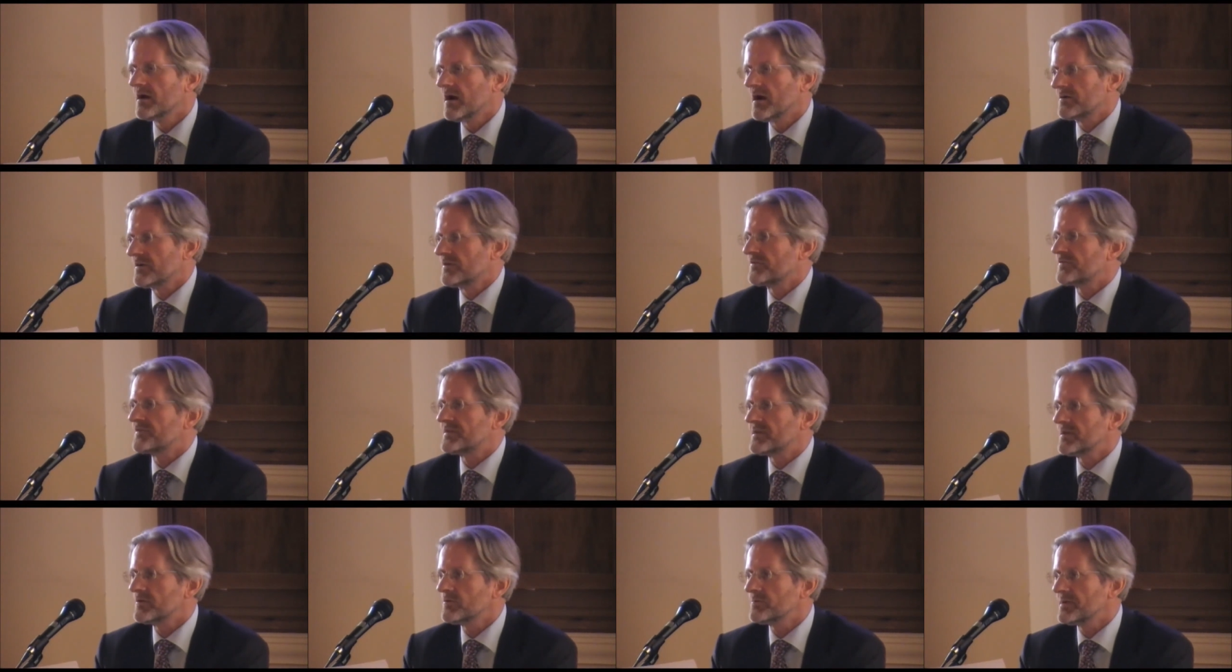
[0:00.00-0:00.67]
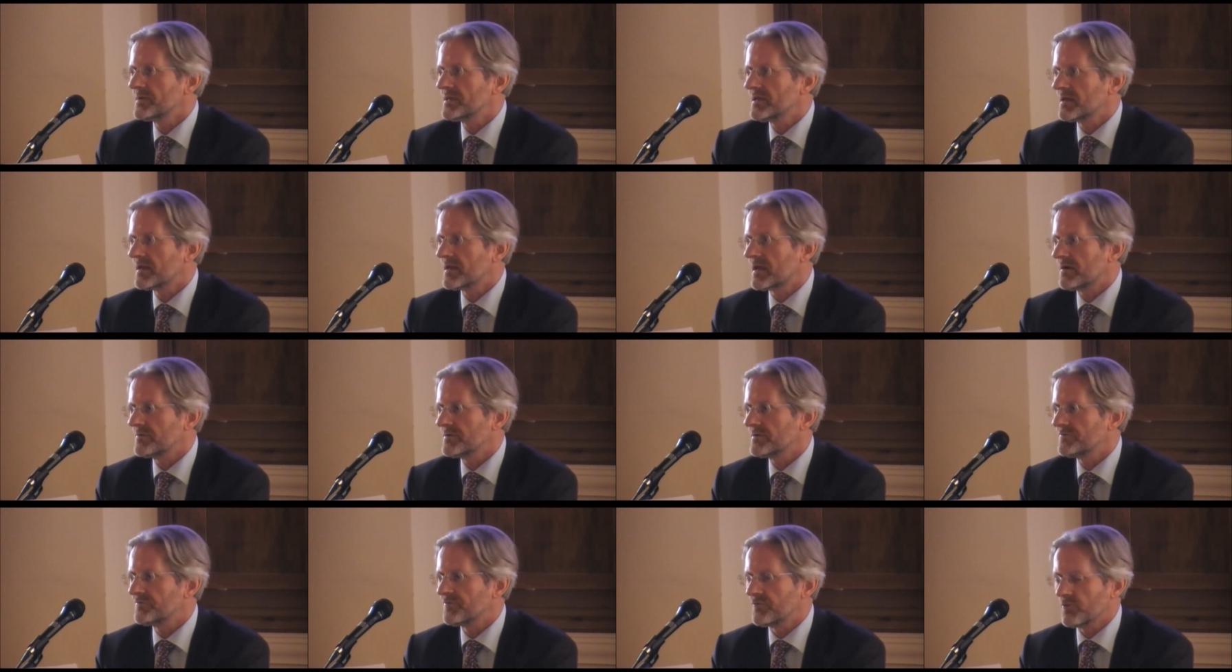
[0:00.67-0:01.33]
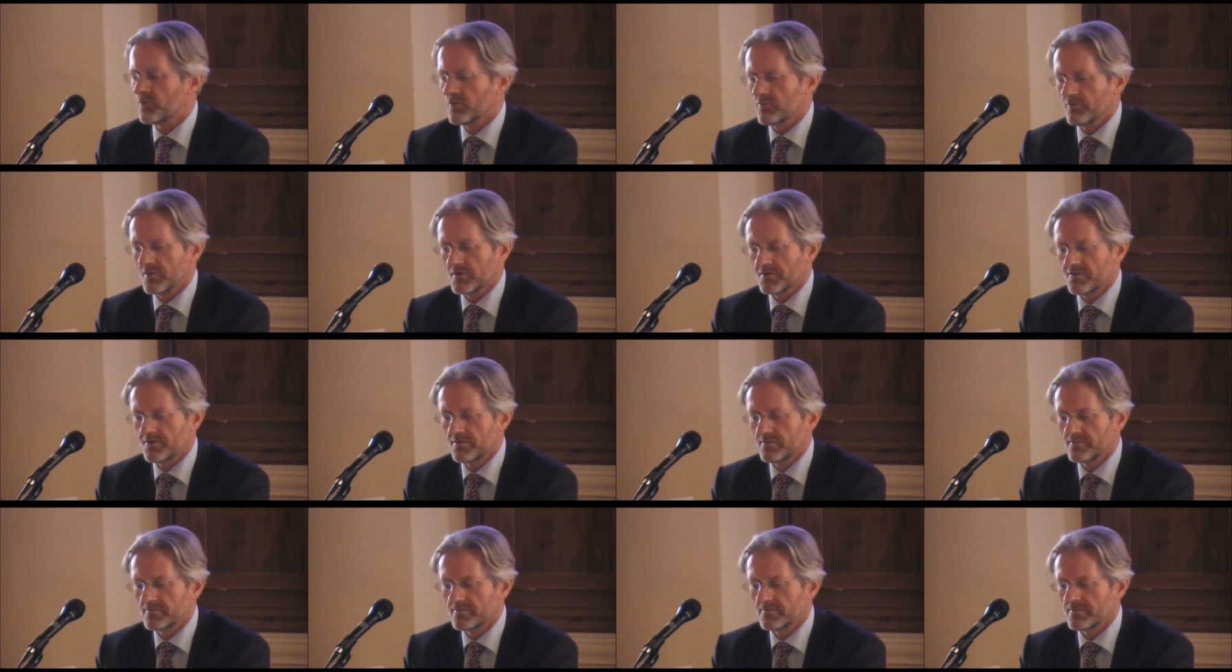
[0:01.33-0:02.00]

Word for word: and are still being carried forward.